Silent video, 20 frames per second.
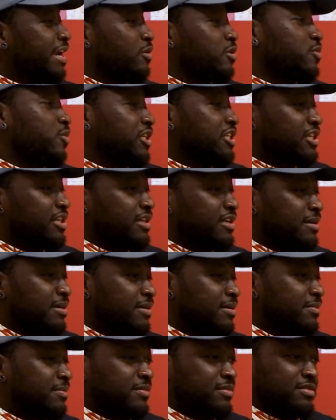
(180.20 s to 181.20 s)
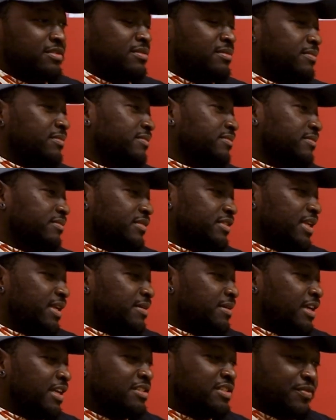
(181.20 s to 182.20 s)
I was watching a
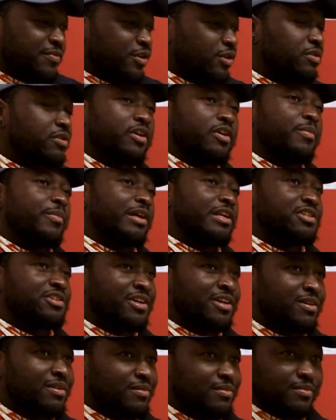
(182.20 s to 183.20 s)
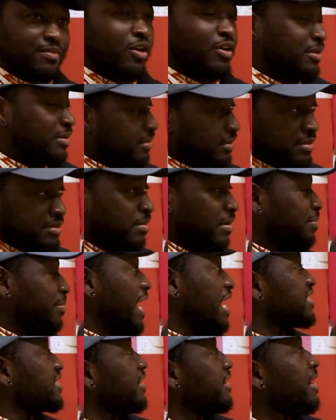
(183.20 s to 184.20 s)
interview documentary on
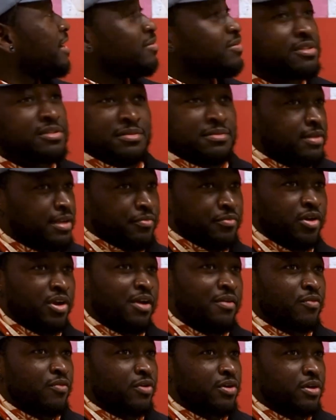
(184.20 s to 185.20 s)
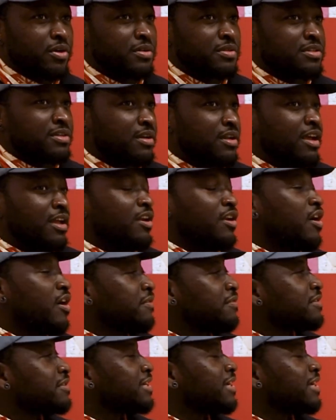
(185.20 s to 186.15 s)
Basquiat, which everyone knows and loves,